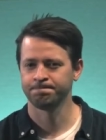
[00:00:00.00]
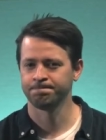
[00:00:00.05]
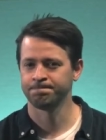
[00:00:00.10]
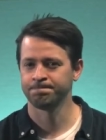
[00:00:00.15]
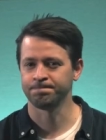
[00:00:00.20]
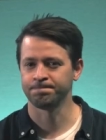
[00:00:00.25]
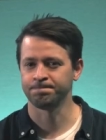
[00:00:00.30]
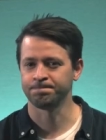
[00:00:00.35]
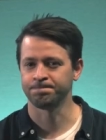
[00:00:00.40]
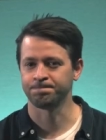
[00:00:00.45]

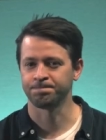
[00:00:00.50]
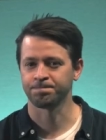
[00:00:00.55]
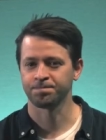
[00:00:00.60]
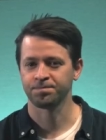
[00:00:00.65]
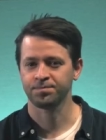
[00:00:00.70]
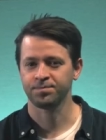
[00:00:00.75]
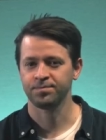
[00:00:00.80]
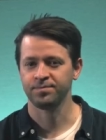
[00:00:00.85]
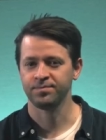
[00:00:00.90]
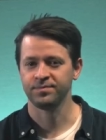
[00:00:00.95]
Hmm.
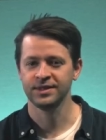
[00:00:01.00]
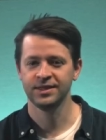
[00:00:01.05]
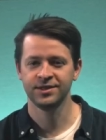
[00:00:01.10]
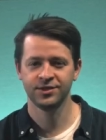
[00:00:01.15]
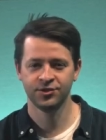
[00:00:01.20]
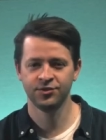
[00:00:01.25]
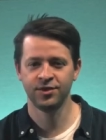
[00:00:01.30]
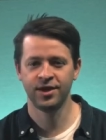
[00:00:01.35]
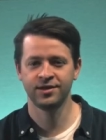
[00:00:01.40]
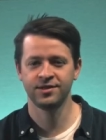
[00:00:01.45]

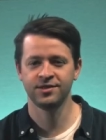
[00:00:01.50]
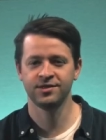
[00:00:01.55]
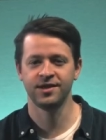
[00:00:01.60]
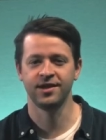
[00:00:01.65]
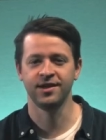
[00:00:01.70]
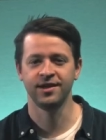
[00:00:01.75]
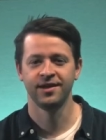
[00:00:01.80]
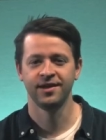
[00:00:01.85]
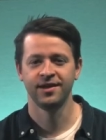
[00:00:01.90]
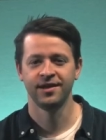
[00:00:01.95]
Strange, isn't
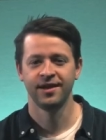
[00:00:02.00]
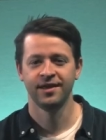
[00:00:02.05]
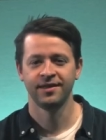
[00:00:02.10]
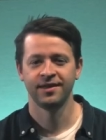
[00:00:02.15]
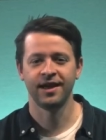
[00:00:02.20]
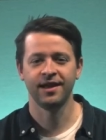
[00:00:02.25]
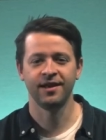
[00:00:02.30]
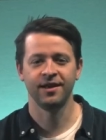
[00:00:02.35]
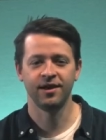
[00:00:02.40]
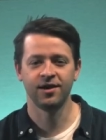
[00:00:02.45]
it?
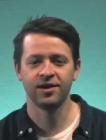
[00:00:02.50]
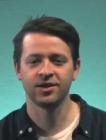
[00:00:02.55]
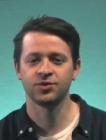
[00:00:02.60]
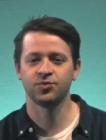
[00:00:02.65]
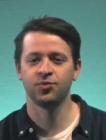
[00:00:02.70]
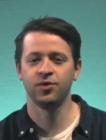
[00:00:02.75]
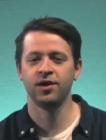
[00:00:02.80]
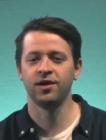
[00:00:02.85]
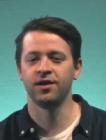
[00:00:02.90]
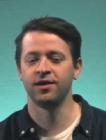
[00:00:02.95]
That last
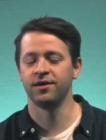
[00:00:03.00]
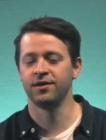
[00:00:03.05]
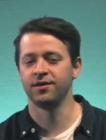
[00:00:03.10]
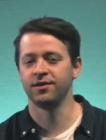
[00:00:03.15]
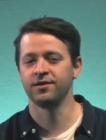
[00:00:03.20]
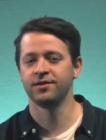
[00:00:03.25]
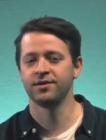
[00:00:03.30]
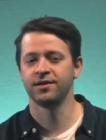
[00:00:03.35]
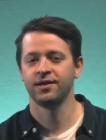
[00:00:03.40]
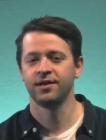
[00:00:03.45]

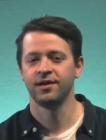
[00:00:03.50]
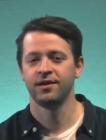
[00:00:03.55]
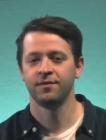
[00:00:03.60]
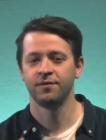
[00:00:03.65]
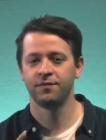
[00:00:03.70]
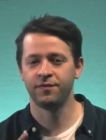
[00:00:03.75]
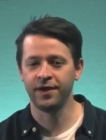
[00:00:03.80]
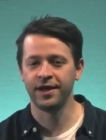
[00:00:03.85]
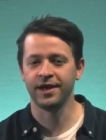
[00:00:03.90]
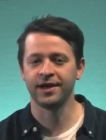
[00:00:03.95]
word,
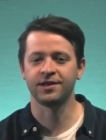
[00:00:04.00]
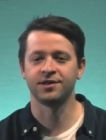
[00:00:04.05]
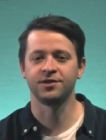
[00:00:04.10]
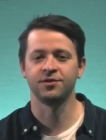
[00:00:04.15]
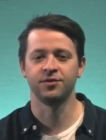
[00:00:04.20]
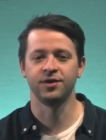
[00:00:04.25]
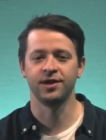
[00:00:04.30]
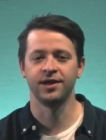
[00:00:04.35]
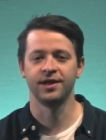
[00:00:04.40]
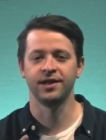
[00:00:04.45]

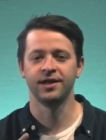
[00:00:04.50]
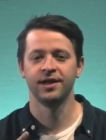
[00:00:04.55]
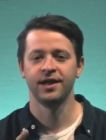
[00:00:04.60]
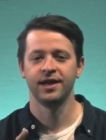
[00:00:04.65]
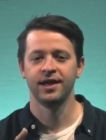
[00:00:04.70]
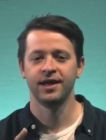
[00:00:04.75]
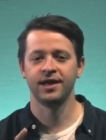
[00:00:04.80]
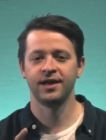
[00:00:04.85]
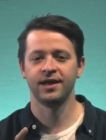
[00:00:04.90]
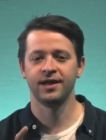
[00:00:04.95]
victory,
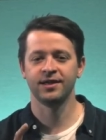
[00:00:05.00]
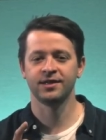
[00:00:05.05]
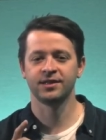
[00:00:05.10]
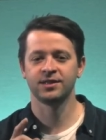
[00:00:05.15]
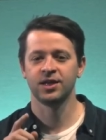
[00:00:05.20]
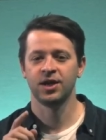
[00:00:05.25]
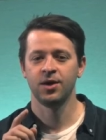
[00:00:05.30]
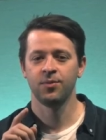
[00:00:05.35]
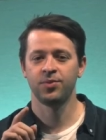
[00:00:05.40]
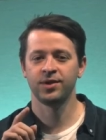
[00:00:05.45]

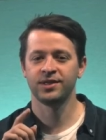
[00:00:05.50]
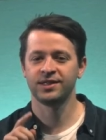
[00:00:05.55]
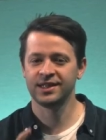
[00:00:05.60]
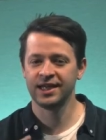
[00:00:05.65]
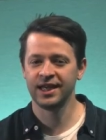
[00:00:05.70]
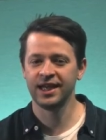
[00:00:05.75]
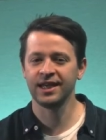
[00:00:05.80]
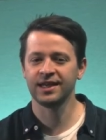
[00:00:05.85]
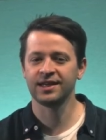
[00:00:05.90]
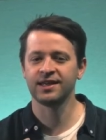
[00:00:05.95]
is
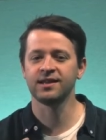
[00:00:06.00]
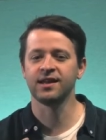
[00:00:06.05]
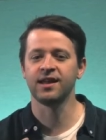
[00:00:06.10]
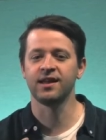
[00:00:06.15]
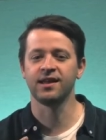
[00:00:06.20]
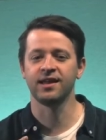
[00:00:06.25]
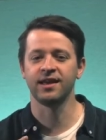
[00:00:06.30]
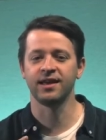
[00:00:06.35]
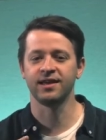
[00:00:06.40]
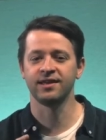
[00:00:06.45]

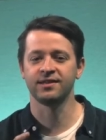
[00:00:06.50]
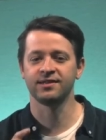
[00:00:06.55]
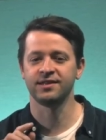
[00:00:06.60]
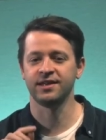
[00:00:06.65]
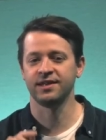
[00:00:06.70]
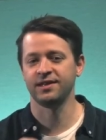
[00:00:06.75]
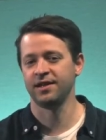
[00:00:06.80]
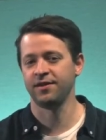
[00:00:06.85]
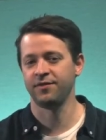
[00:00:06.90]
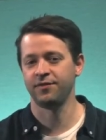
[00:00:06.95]
particularly
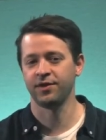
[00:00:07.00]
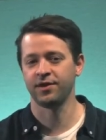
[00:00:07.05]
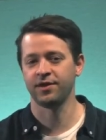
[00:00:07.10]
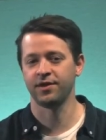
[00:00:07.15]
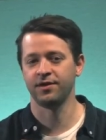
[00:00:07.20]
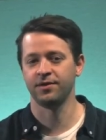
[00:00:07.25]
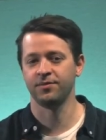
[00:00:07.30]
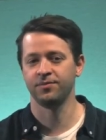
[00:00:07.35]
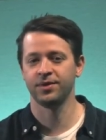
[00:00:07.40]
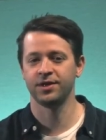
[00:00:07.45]

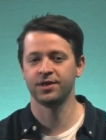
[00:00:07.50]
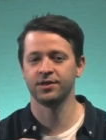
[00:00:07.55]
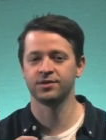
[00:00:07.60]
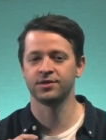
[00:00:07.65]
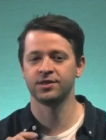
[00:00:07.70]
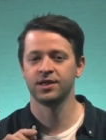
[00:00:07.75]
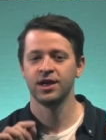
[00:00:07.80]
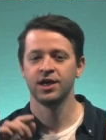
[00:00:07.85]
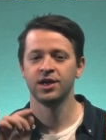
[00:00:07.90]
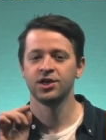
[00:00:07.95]
significant
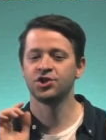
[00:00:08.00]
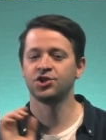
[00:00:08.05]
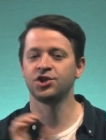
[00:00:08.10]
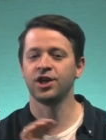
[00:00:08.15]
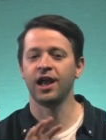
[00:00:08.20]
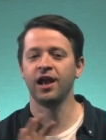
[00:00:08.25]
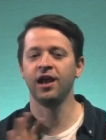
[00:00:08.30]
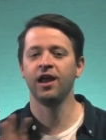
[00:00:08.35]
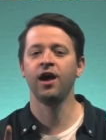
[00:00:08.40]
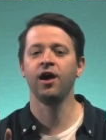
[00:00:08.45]
because
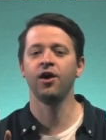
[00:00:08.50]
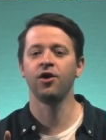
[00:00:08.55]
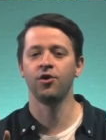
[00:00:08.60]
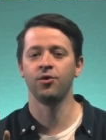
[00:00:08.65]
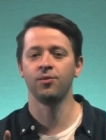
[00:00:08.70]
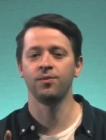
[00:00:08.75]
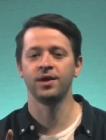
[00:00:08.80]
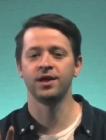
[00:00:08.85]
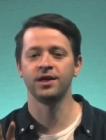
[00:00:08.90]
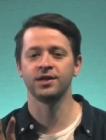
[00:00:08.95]

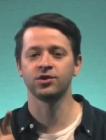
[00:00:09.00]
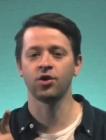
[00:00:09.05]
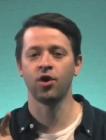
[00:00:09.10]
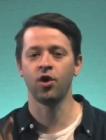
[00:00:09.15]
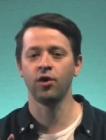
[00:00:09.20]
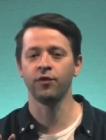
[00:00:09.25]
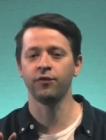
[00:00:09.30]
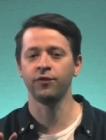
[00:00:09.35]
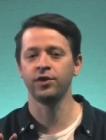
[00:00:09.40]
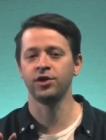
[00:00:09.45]
shalom is
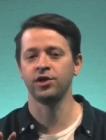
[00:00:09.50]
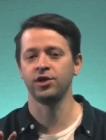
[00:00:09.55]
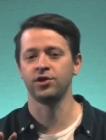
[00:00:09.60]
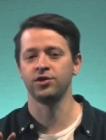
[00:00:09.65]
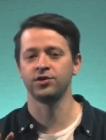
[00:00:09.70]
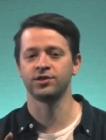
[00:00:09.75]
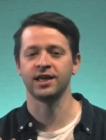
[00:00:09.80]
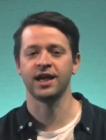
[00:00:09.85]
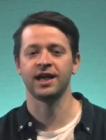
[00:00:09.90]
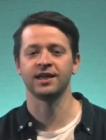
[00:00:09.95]
often
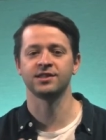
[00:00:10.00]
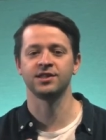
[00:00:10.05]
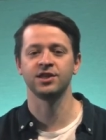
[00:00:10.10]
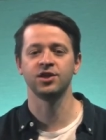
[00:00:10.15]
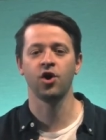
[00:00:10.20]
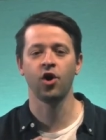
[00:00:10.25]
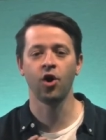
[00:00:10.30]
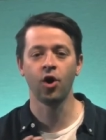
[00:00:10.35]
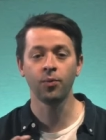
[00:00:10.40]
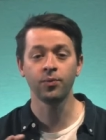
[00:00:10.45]
used as the
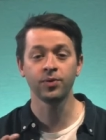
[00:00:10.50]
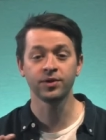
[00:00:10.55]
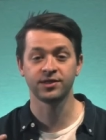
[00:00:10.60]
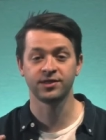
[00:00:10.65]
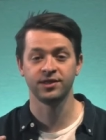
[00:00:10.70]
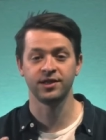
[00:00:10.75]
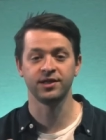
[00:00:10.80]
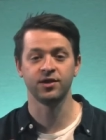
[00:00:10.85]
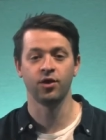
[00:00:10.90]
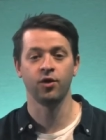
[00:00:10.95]

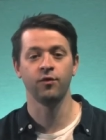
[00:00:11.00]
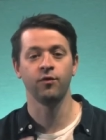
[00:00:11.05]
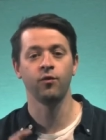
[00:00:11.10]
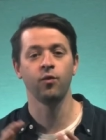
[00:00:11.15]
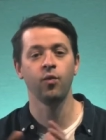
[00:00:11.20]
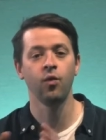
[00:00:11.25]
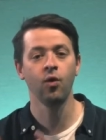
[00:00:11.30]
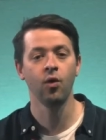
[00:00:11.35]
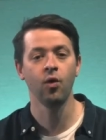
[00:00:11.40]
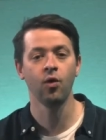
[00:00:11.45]
opposite of
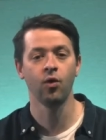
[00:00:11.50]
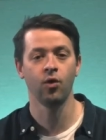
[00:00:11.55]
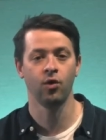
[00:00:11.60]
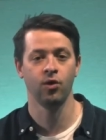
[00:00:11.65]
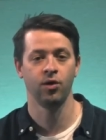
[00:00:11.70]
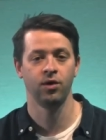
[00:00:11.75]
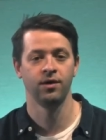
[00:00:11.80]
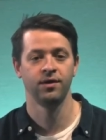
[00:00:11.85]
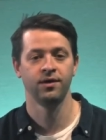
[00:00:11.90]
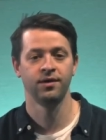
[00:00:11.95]

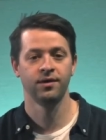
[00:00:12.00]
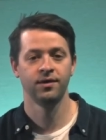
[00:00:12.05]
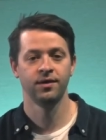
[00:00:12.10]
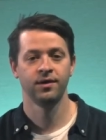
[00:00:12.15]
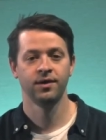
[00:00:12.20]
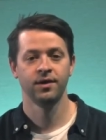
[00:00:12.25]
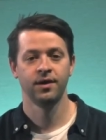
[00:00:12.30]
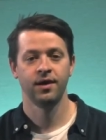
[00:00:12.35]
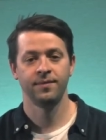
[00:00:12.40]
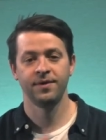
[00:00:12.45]
war.
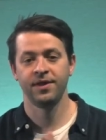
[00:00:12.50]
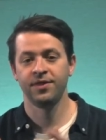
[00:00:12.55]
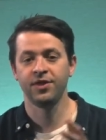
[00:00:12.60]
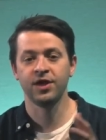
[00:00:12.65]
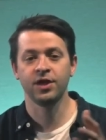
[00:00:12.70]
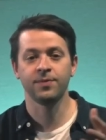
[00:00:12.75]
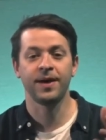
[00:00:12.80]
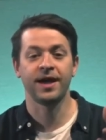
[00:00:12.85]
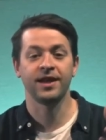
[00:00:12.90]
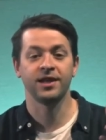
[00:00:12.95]
I mean,
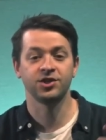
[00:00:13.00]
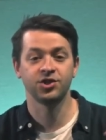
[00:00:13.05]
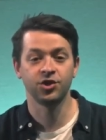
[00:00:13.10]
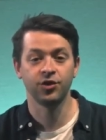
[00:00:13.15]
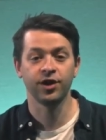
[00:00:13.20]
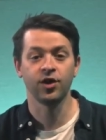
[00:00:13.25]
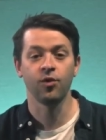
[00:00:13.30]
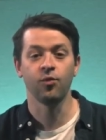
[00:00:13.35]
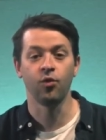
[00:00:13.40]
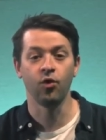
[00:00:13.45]
think about it.
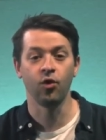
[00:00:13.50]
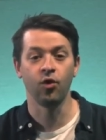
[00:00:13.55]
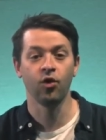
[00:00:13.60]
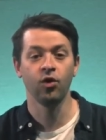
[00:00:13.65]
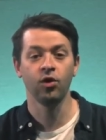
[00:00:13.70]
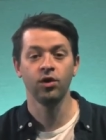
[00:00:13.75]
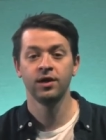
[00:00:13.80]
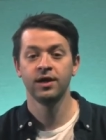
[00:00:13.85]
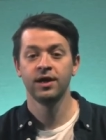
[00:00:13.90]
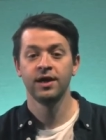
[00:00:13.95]
During a
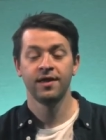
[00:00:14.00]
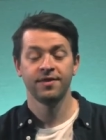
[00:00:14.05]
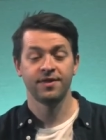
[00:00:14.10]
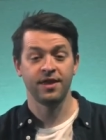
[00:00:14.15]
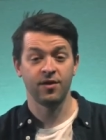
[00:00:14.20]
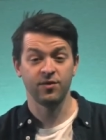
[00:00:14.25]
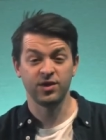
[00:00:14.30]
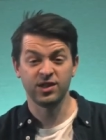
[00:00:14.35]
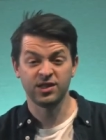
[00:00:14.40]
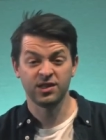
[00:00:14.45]
war,
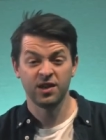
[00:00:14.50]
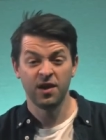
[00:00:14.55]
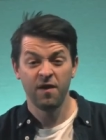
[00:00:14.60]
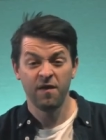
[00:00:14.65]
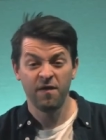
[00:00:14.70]
there is